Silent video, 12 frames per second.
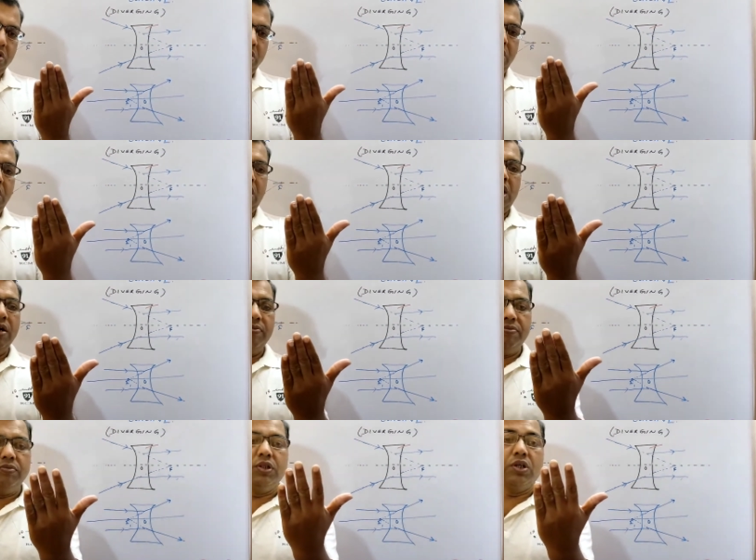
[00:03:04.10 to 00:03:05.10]
uh,
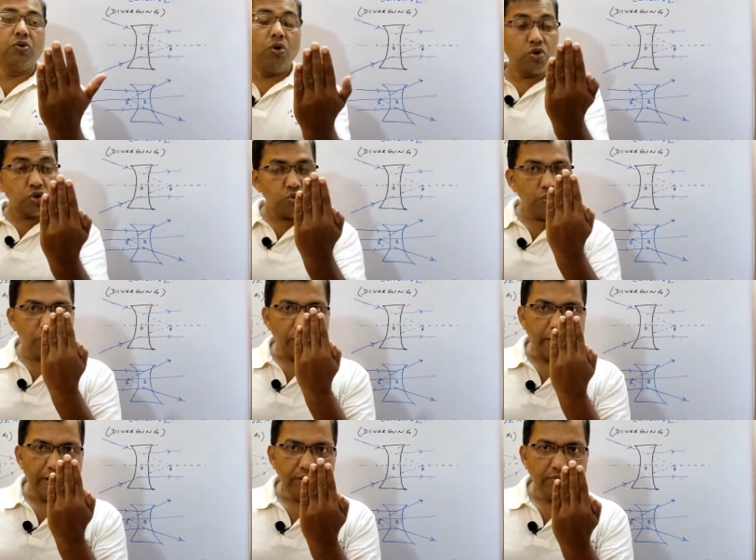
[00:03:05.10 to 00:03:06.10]
come close to
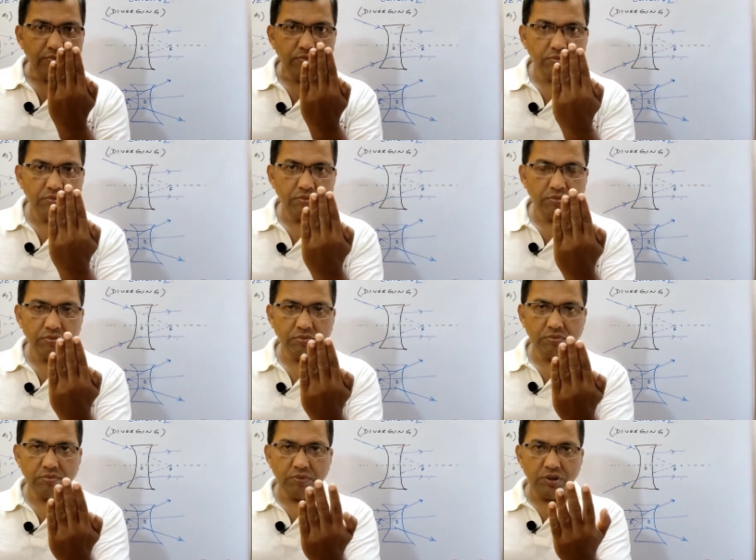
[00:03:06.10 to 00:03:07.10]
your eye
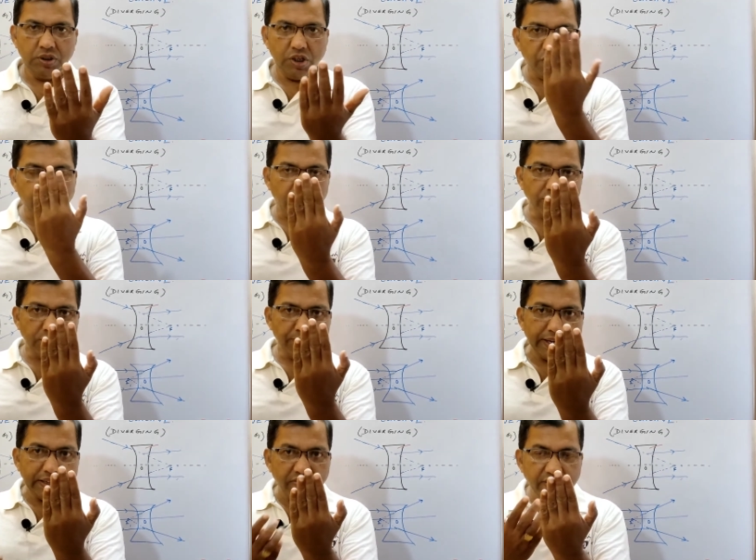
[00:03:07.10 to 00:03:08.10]
it forms
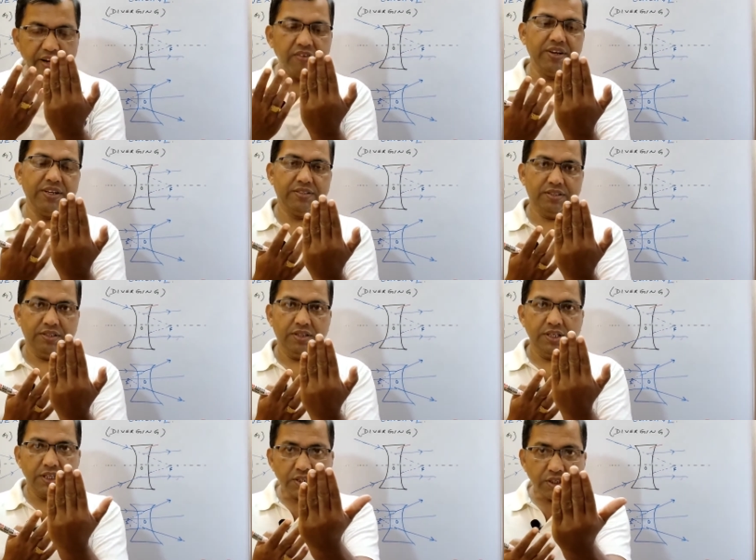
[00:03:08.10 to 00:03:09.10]
a magnified image
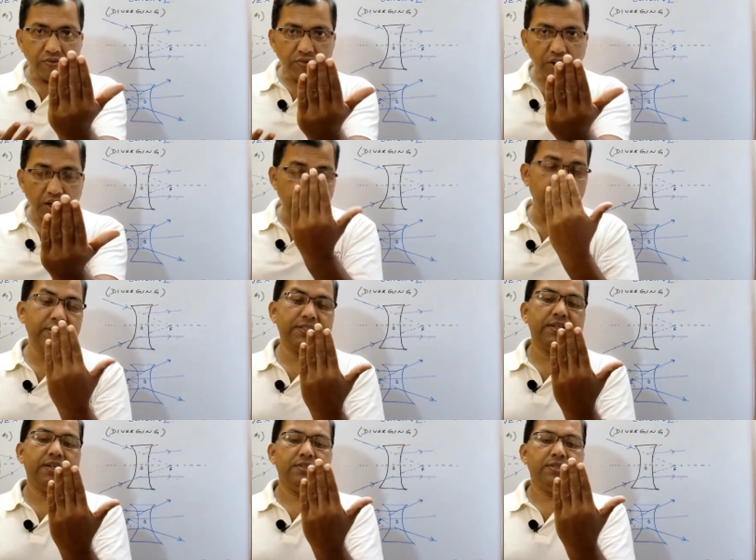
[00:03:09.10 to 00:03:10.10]
in case of
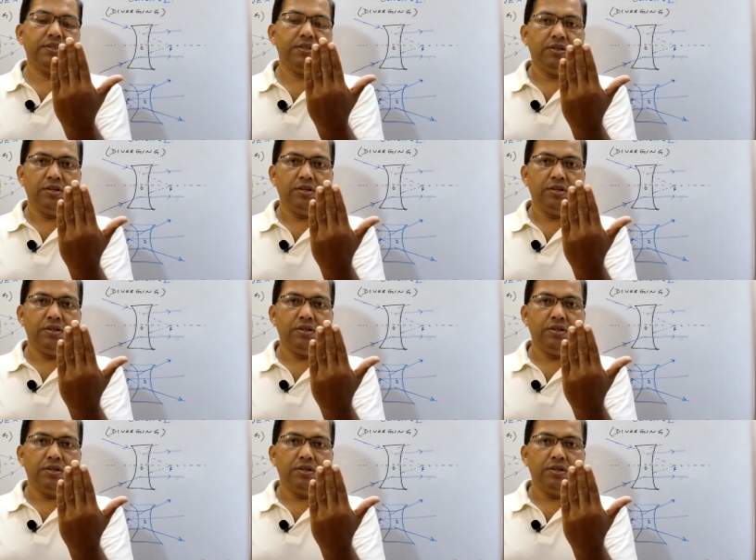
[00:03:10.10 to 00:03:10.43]
convex lens